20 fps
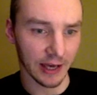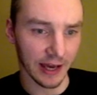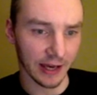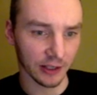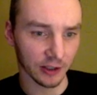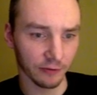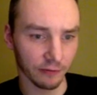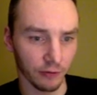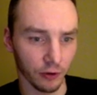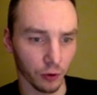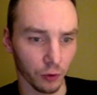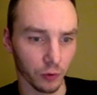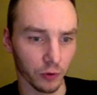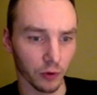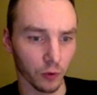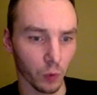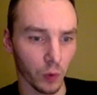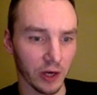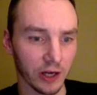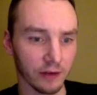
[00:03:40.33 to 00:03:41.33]
x view and the
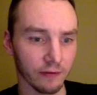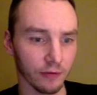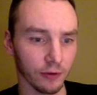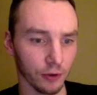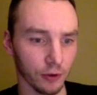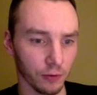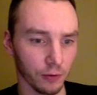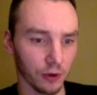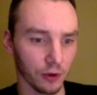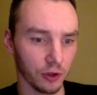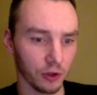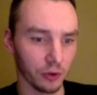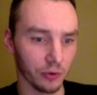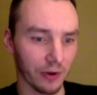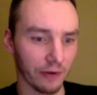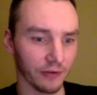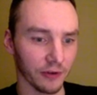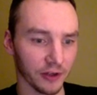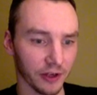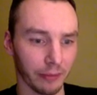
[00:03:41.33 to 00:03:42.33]
y view you have
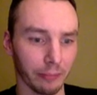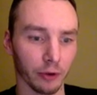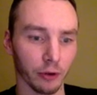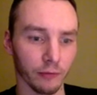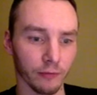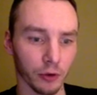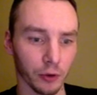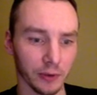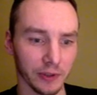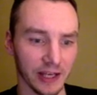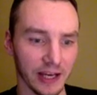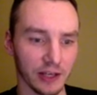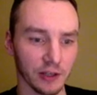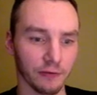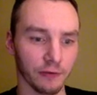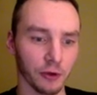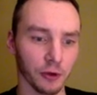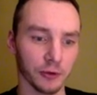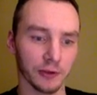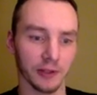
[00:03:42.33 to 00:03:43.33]
the w view and the h view and